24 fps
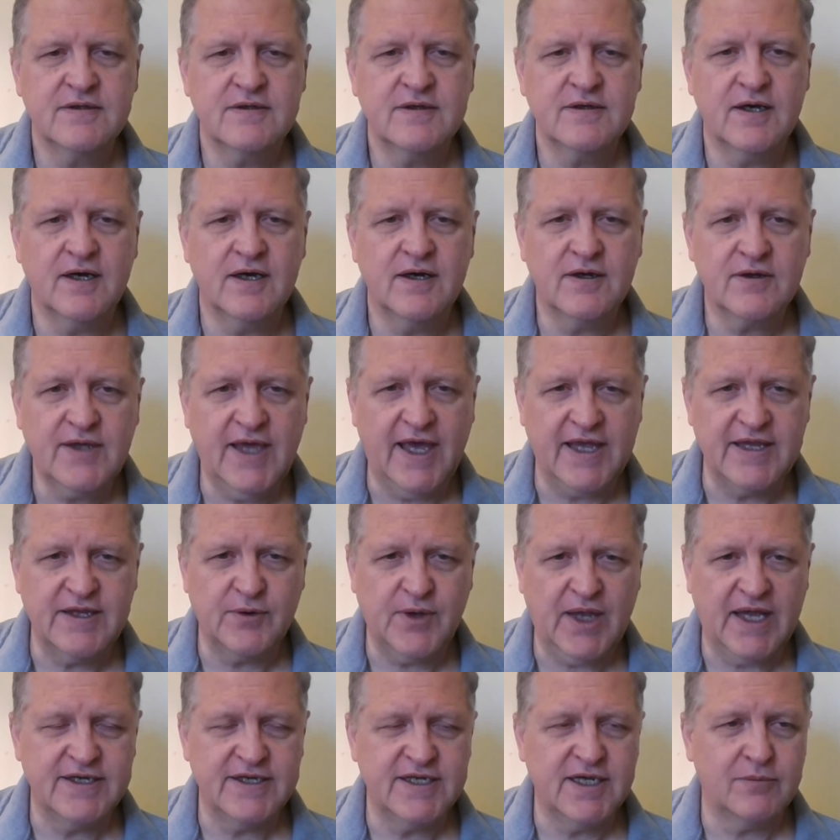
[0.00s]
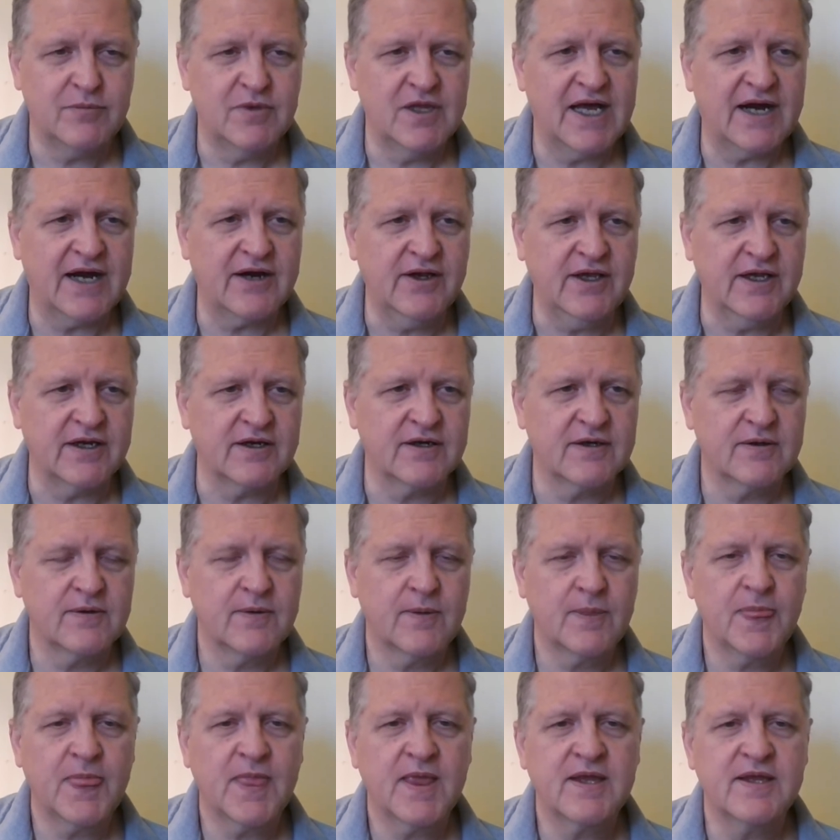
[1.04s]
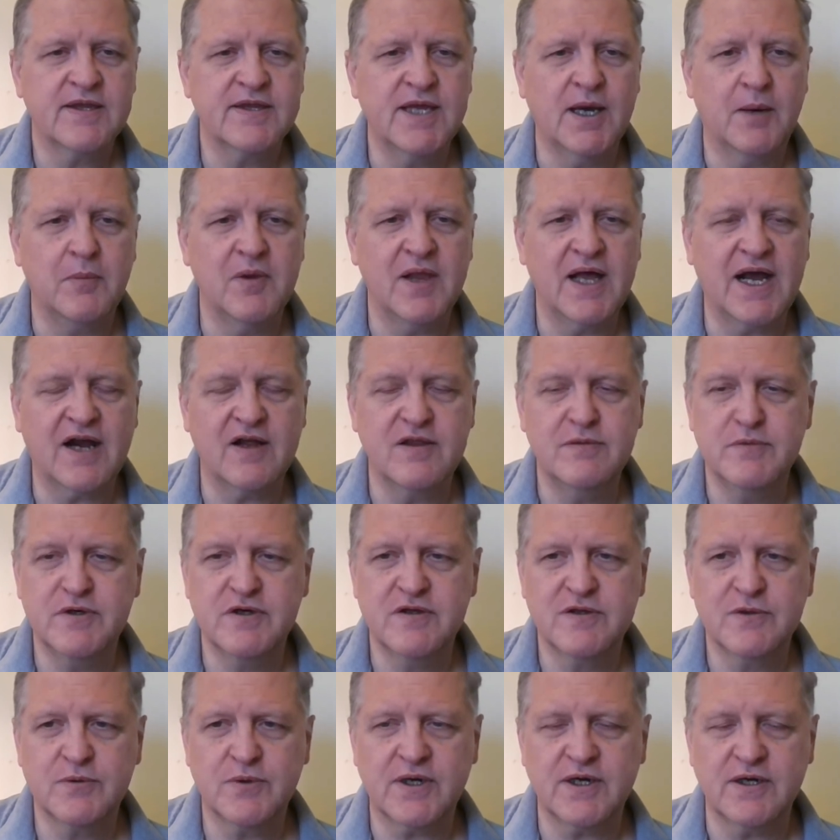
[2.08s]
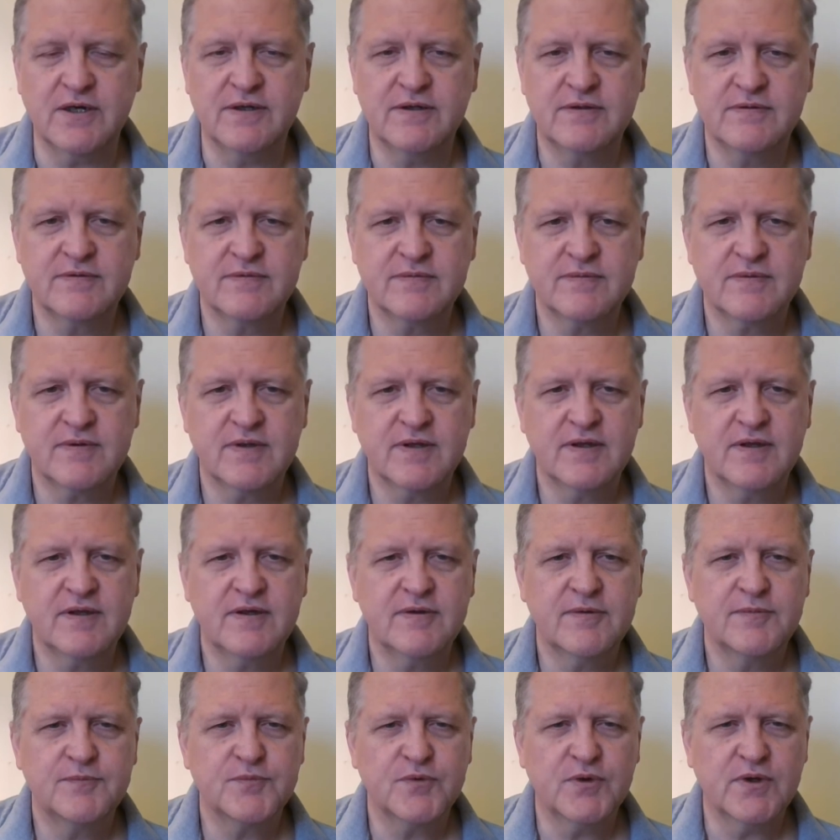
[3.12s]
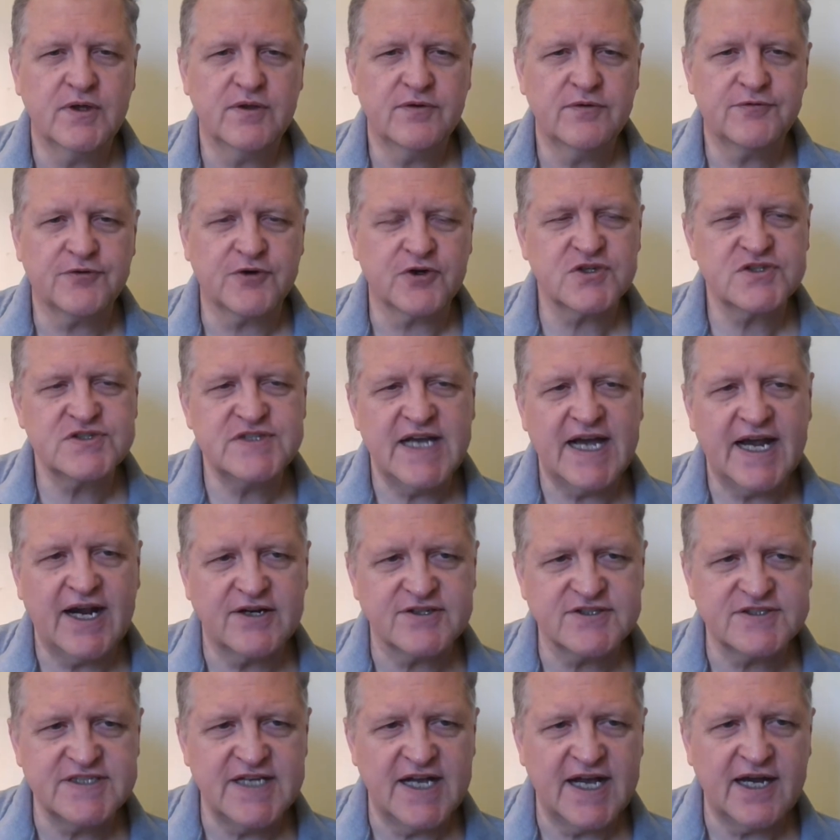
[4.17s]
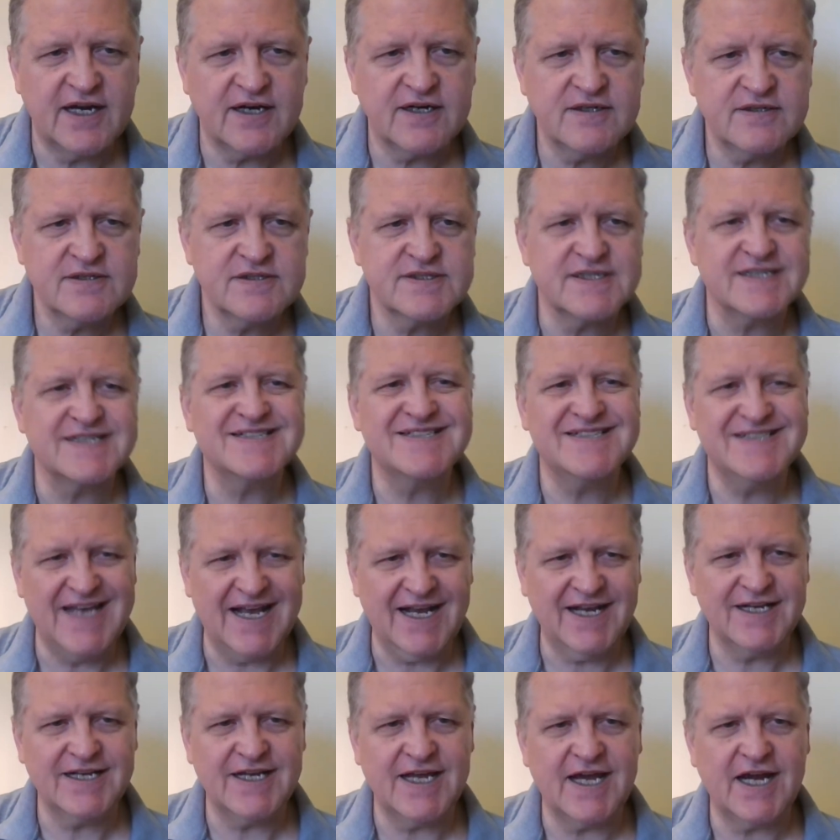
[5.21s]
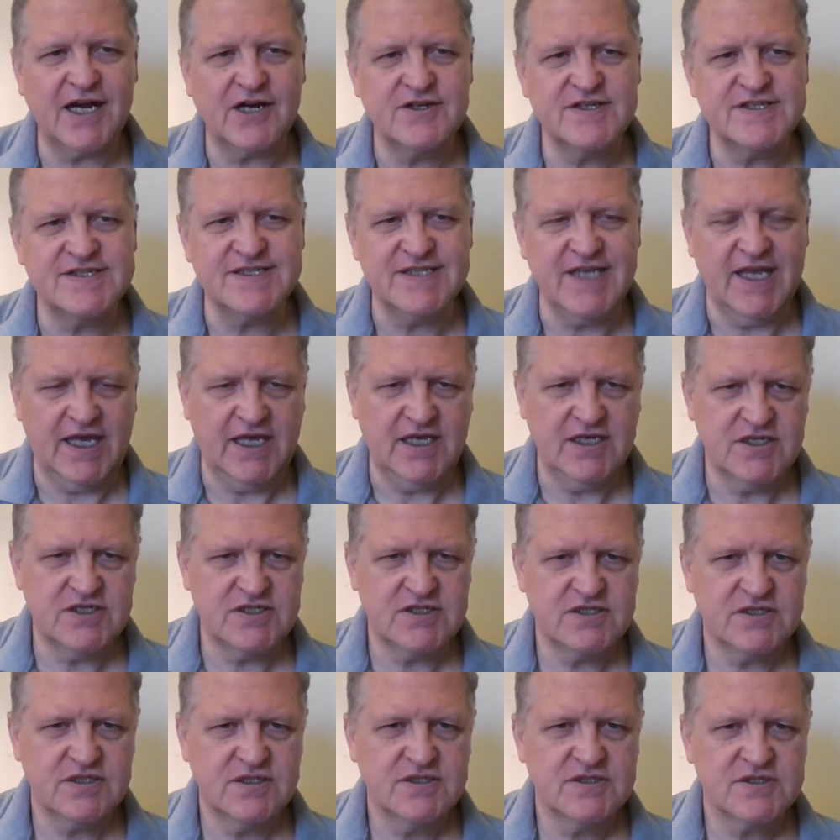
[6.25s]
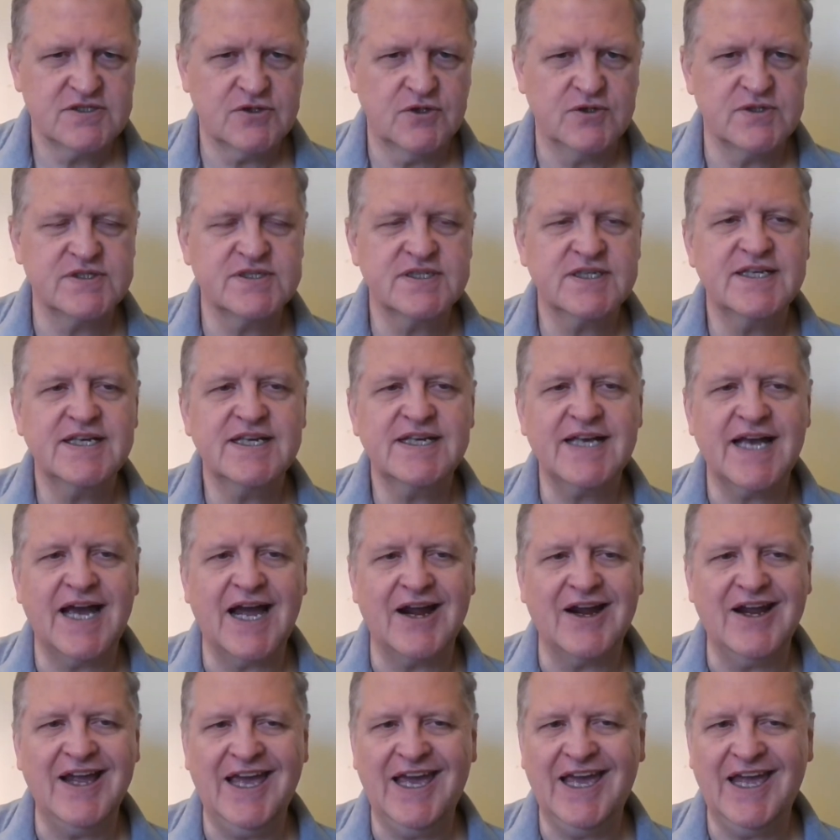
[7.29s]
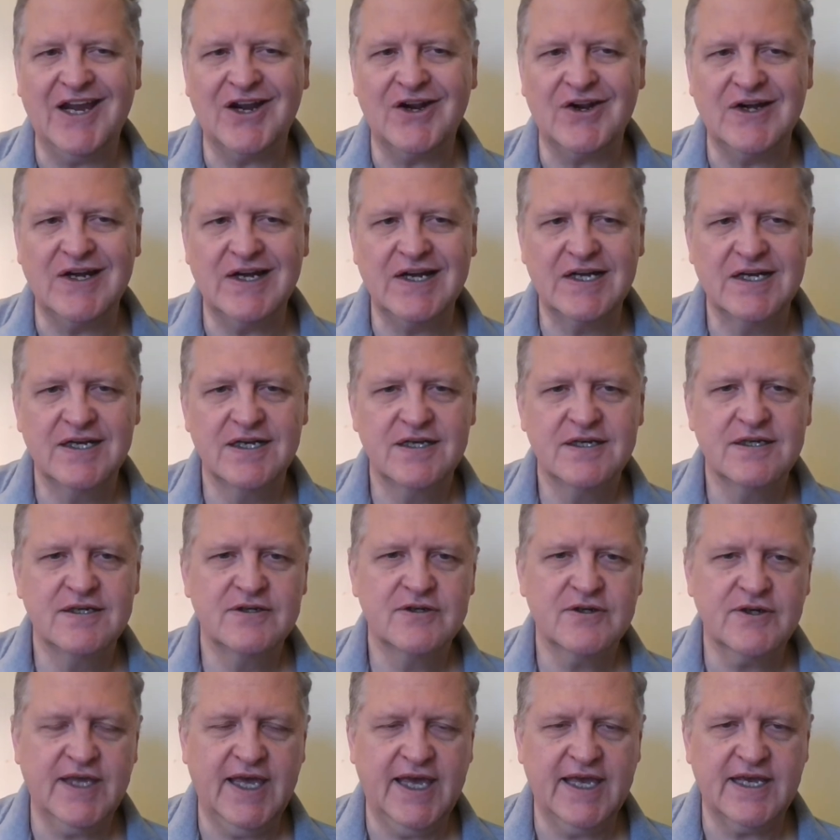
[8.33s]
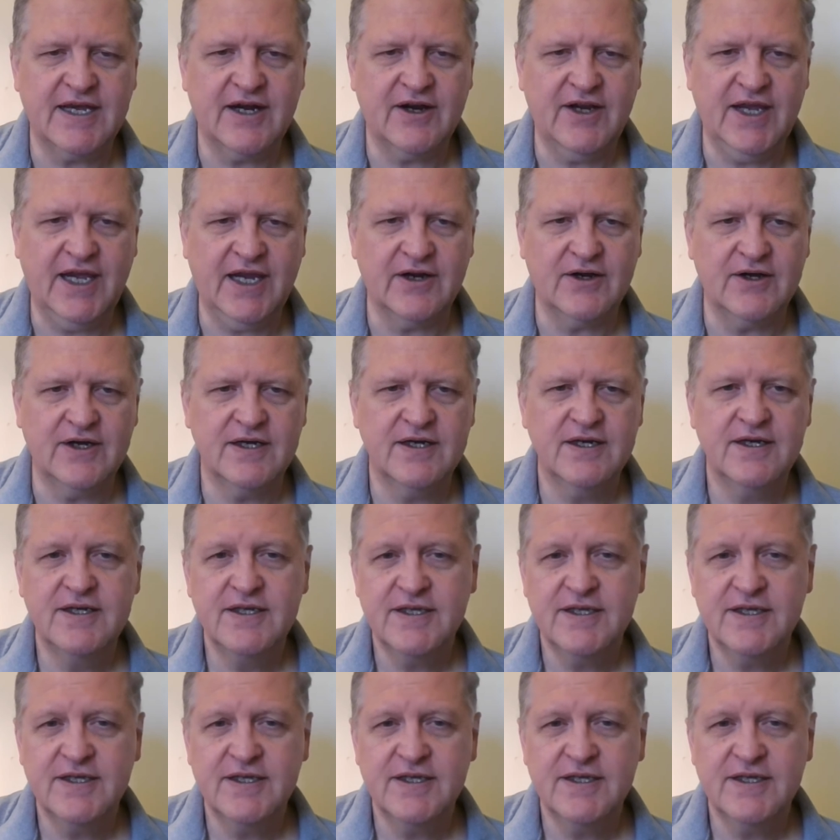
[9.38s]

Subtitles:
Okay, now we got a double R here. Double R in the middle of the word. First R is an R. The second R is an H. So it's carreira. Okay, carreira.